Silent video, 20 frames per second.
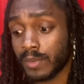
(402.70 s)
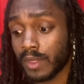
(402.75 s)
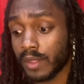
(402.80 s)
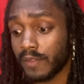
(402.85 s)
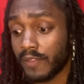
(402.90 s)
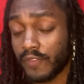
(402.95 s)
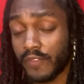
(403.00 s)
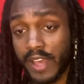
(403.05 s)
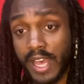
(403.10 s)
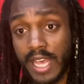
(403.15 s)

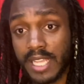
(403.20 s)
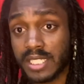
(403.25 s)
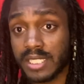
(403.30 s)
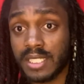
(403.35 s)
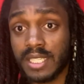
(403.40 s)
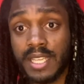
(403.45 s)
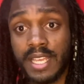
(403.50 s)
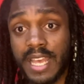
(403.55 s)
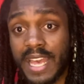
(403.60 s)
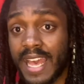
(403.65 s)

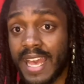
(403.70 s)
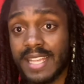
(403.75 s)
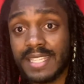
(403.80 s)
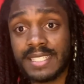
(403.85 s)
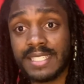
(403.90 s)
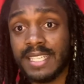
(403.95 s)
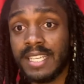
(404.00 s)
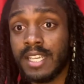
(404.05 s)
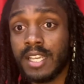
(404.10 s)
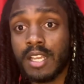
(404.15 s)
Fastly,
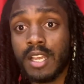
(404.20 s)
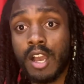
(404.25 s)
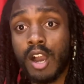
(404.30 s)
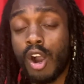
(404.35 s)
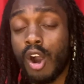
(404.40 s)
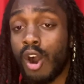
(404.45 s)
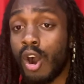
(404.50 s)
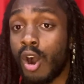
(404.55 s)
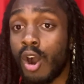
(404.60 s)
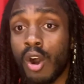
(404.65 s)
Etsy,
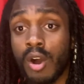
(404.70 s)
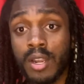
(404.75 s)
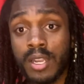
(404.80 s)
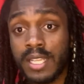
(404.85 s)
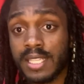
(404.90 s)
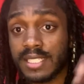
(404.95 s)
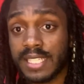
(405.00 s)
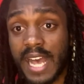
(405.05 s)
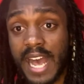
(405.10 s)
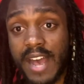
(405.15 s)
all
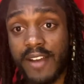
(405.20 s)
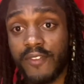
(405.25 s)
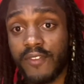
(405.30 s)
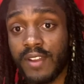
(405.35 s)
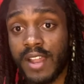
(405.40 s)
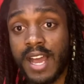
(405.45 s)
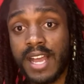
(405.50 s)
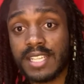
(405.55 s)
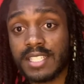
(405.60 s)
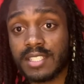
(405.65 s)
this high
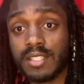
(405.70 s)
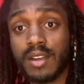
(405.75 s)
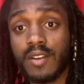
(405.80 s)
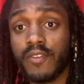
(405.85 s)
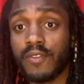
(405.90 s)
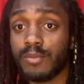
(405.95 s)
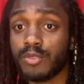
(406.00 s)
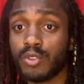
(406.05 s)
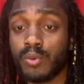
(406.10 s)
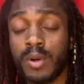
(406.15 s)
flying stuff
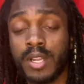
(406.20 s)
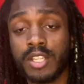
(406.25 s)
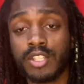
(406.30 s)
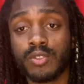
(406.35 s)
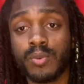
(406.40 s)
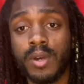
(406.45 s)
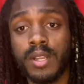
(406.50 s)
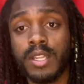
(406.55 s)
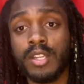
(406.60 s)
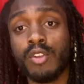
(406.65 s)
from
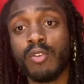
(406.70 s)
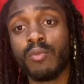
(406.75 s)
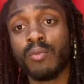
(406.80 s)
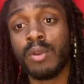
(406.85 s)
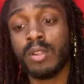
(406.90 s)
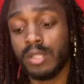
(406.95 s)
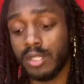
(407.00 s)
2020, the,